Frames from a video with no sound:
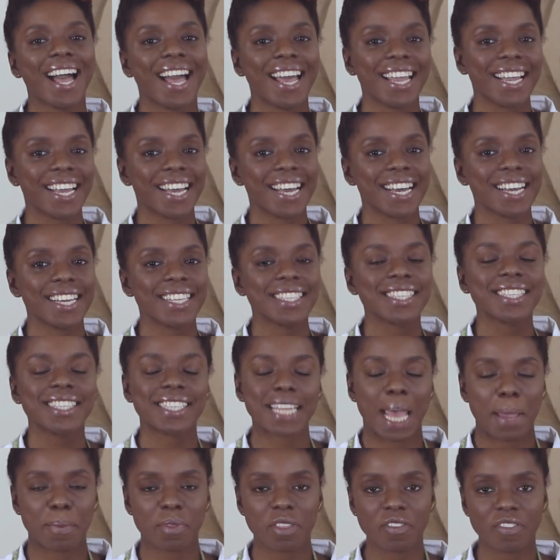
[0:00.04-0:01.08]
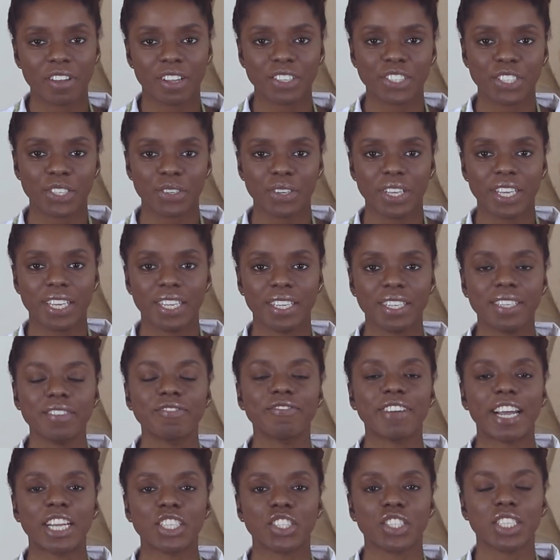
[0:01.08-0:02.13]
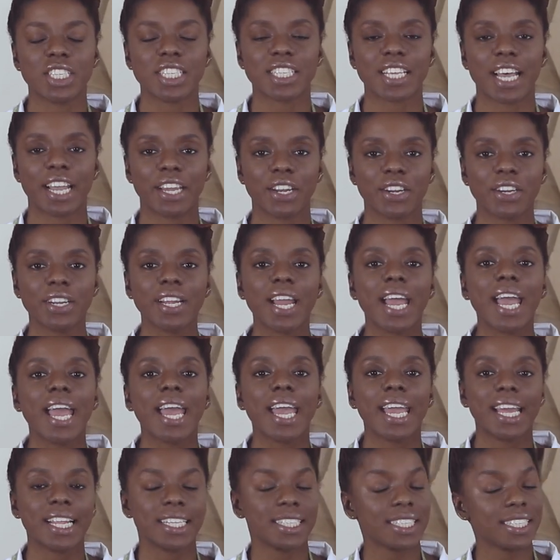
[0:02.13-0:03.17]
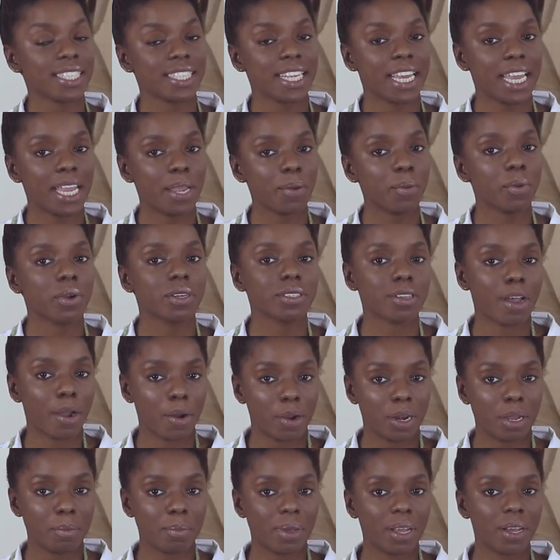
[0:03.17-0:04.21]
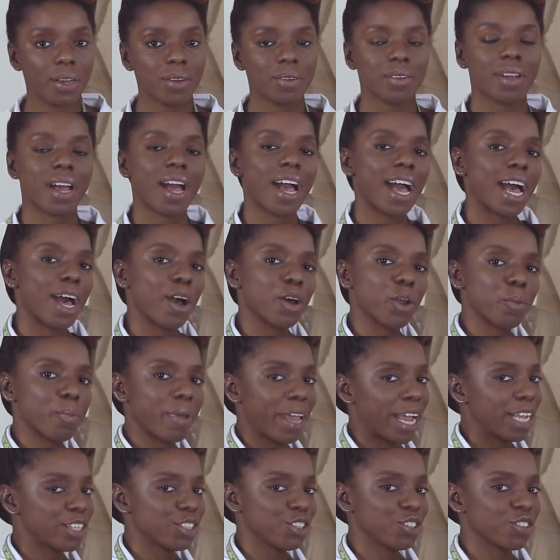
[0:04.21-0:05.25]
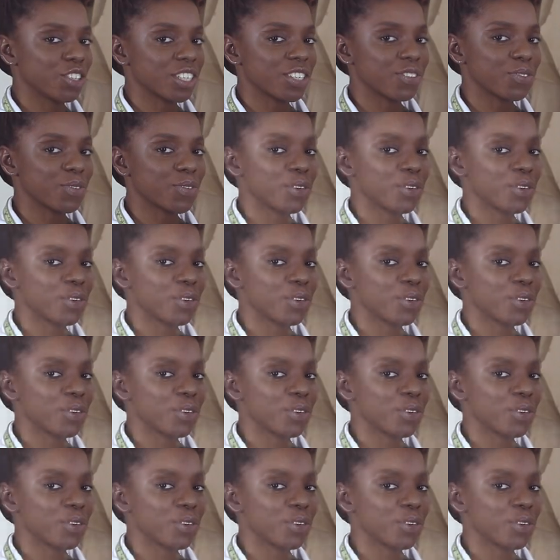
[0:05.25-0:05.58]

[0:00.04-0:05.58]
Hi guys, Tabitha Fielteau here, fashion designer, and today we're talking about how to pad your dress